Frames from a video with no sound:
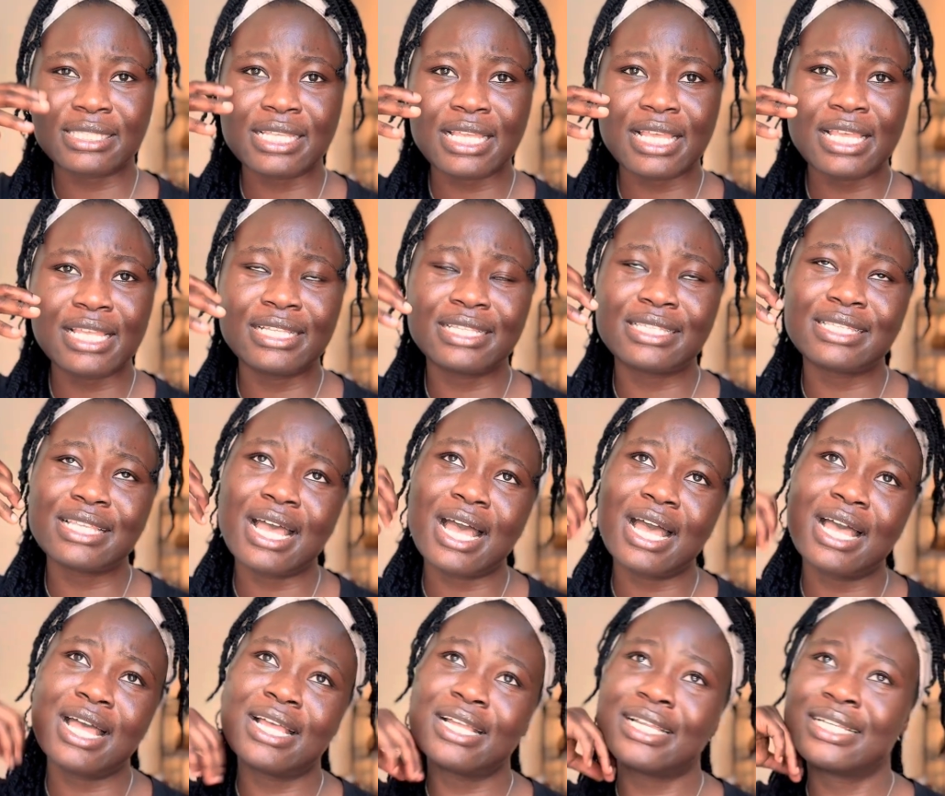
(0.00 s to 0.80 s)
it's
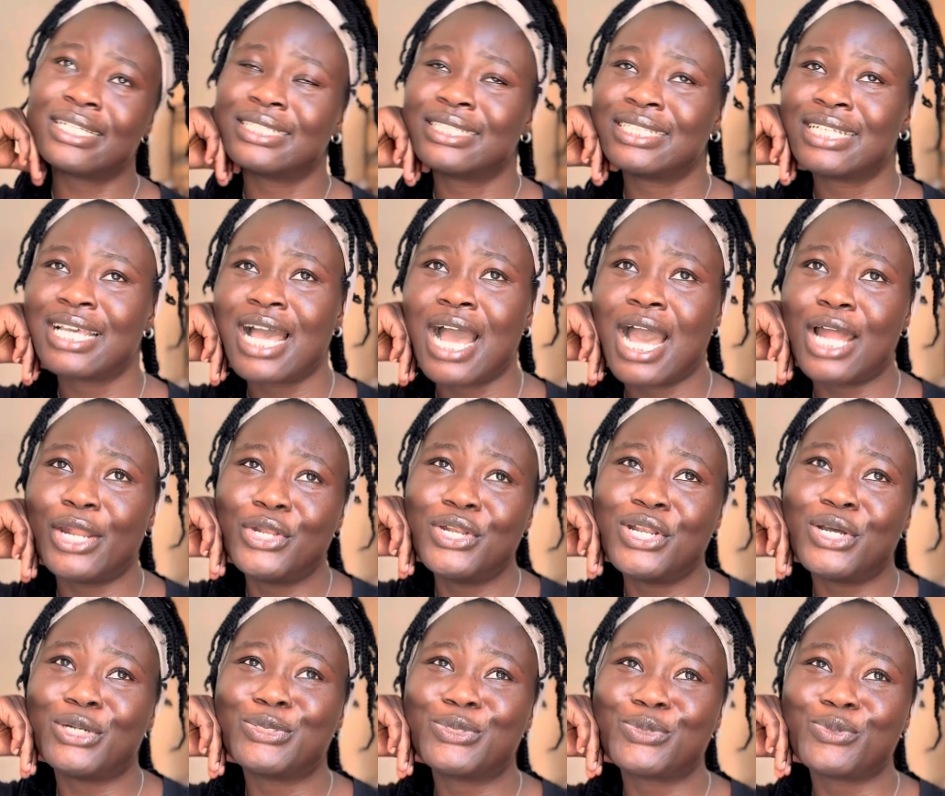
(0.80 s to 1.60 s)
I
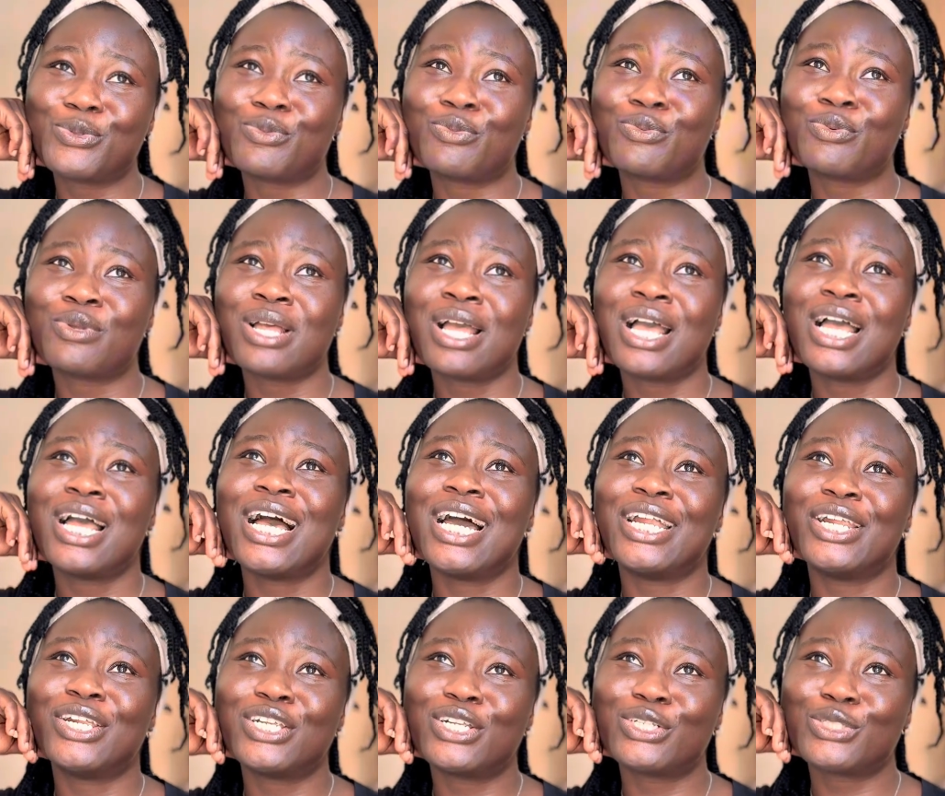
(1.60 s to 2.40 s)
don't know
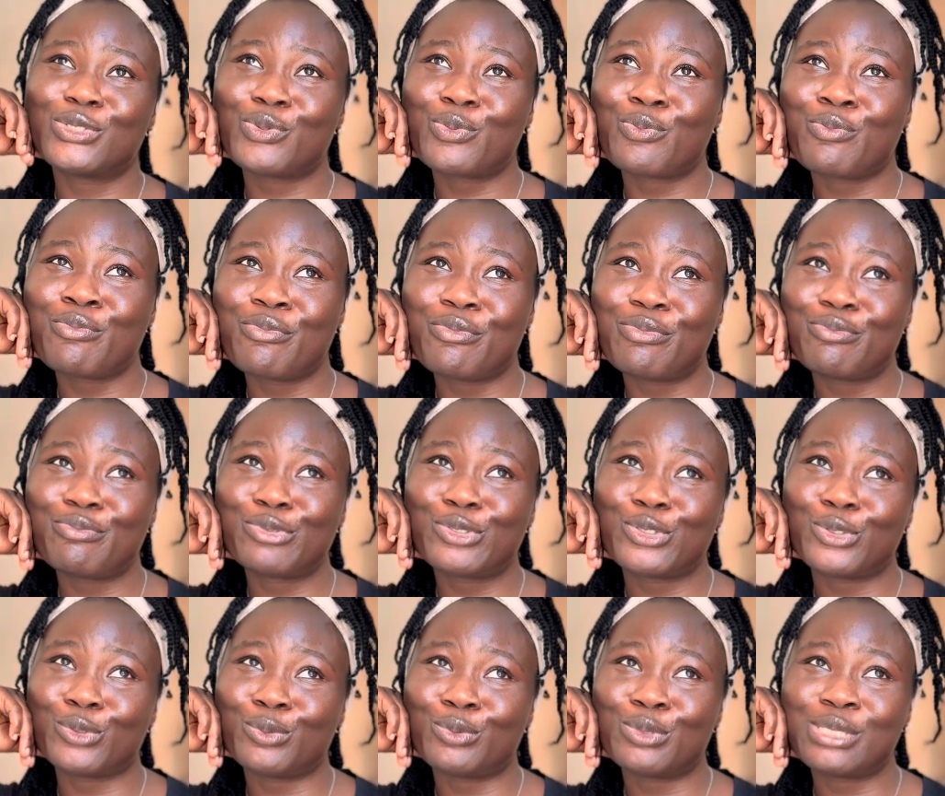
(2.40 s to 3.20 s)
how
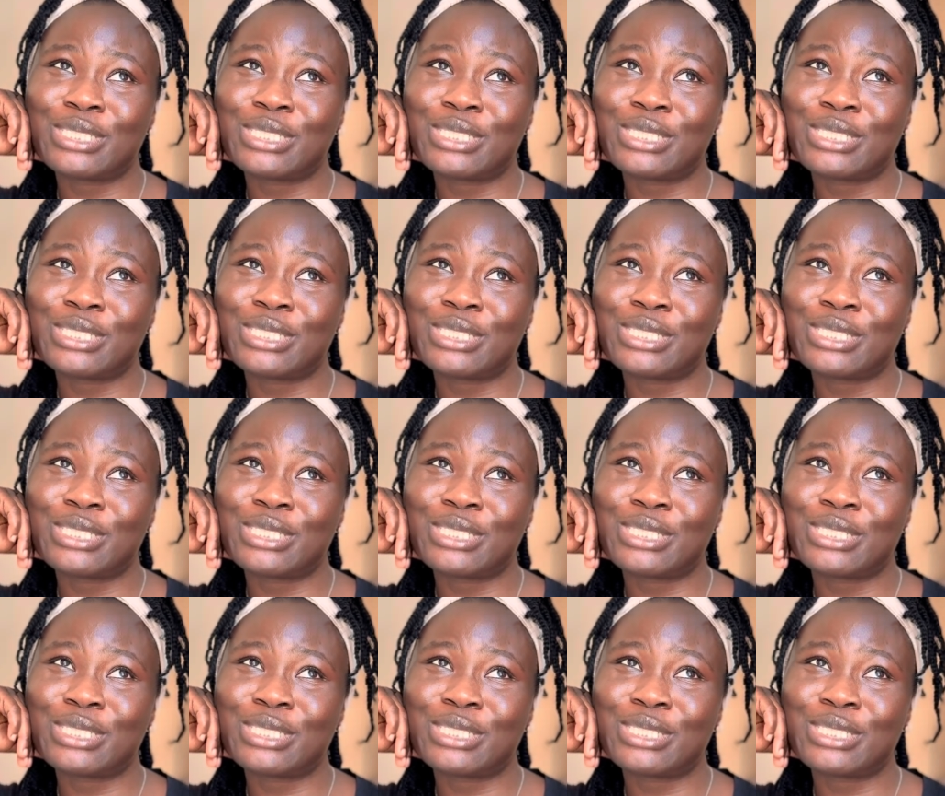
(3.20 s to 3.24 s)
to